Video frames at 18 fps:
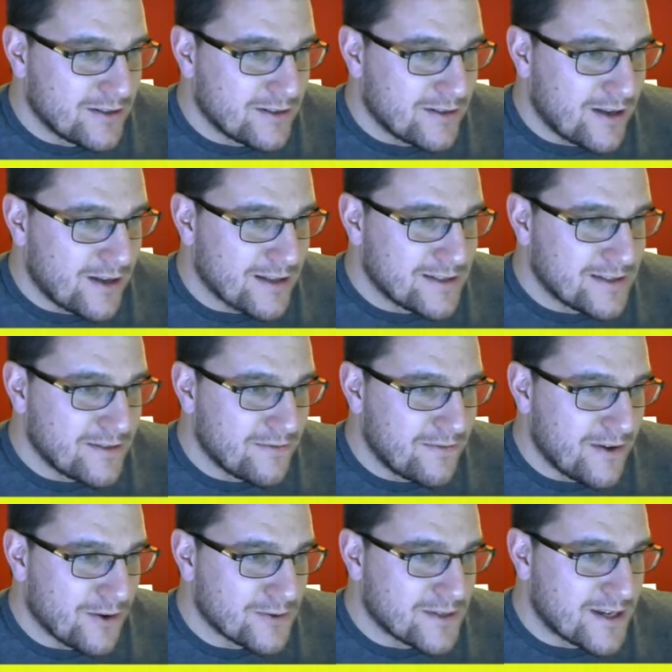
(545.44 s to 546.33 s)
Cuts in
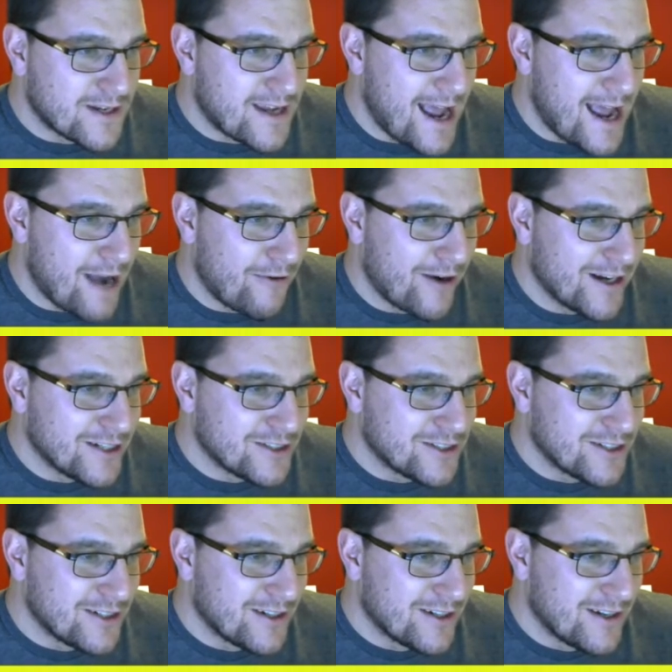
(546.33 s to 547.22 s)
field to
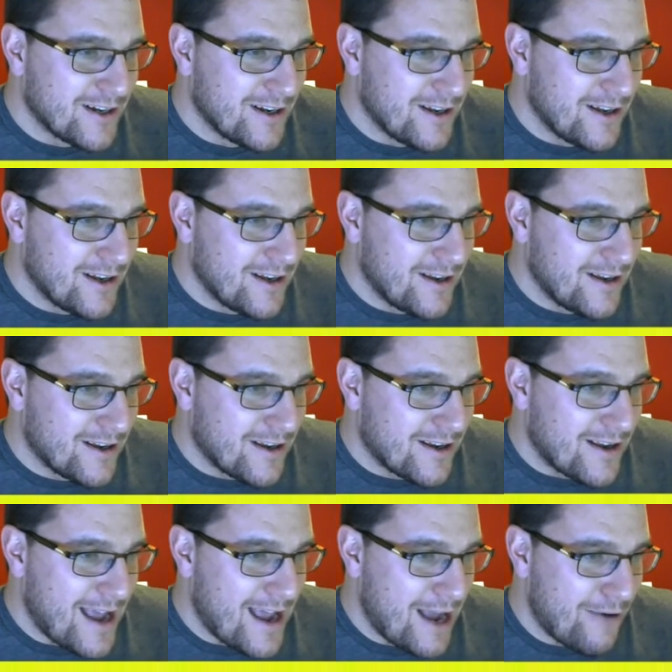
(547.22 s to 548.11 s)
Karic.
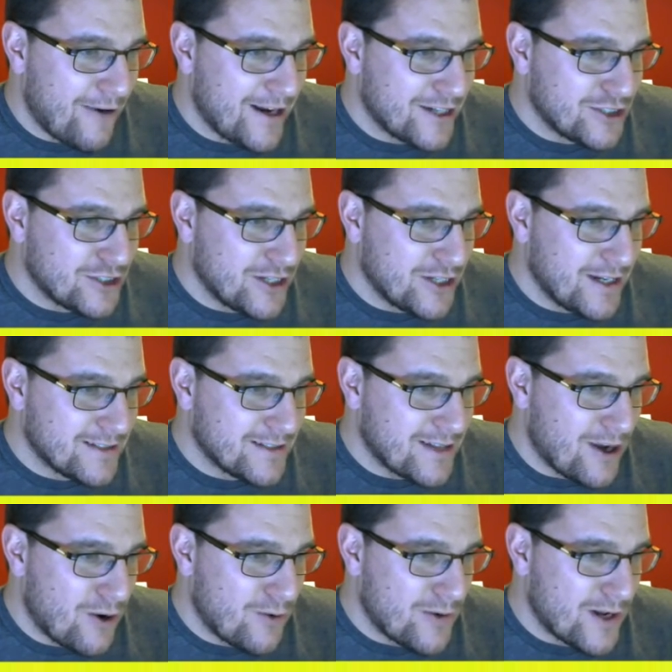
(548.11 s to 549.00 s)
Karic is
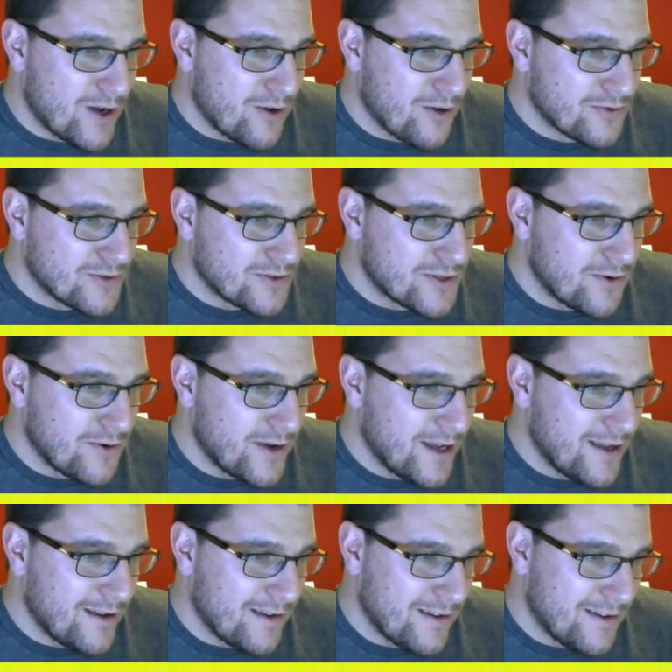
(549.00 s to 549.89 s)
holding on to
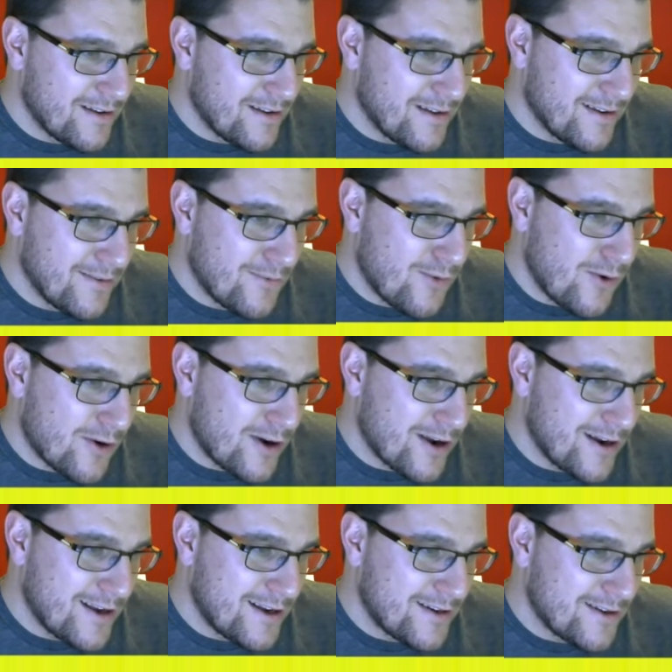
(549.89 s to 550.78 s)
it. And what
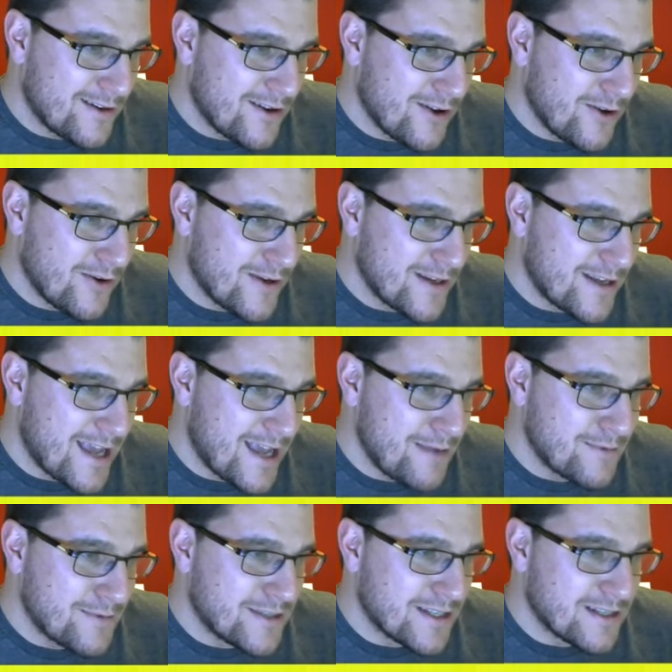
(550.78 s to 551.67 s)
can he do? He
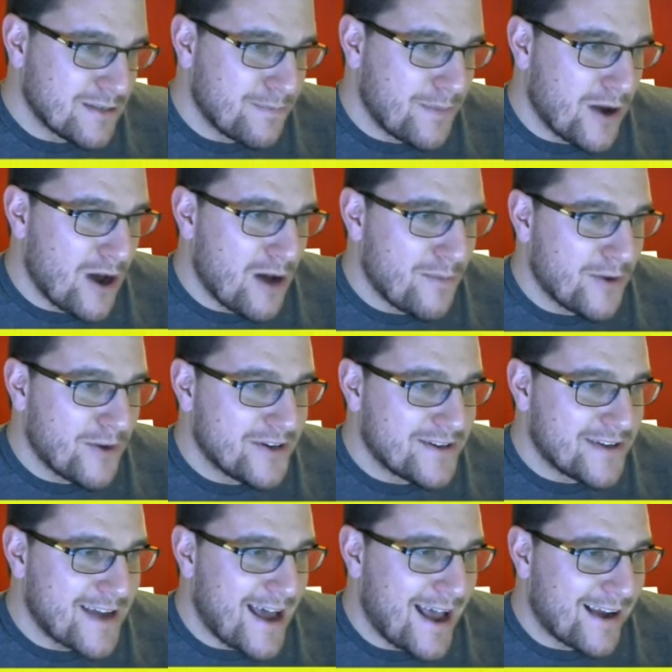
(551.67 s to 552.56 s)
keeps it to Barman.
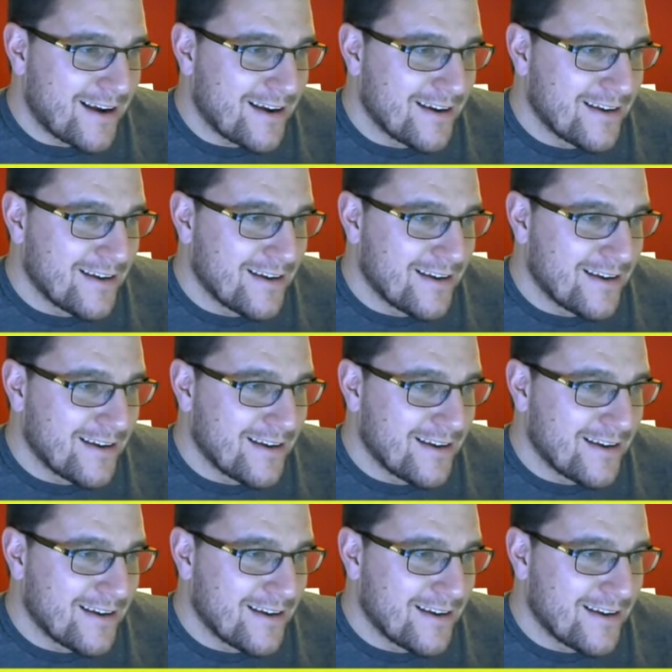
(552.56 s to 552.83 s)
Dack.